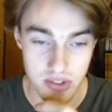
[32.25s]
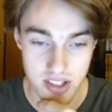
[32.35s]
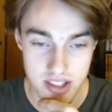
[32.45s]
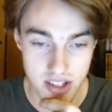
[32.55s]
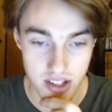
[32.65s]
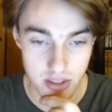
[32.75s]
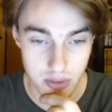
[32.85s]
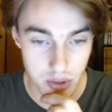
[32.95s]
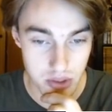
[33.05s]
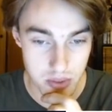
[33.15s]
So let's go,
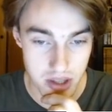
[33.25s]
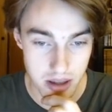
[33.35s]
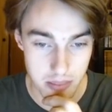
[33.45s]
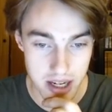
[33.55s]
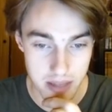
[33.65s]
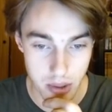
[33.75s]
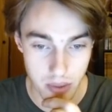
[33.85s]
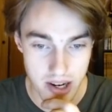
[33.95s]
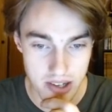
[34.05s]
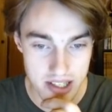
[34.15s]
of course, with a minute per
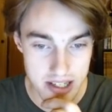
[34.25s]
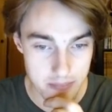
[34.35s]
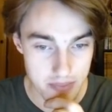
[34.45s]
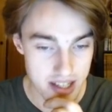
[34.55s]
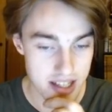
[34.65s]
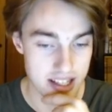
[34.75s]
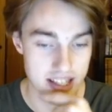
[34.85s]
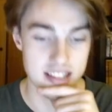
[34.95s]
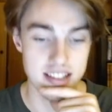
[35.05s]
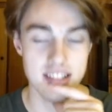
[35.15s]
round here
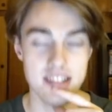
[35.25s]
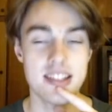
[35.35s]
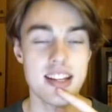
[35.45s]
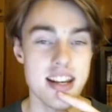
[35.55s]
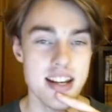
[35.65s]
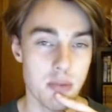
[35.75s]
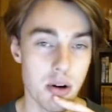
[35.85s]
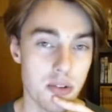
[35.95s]
and see what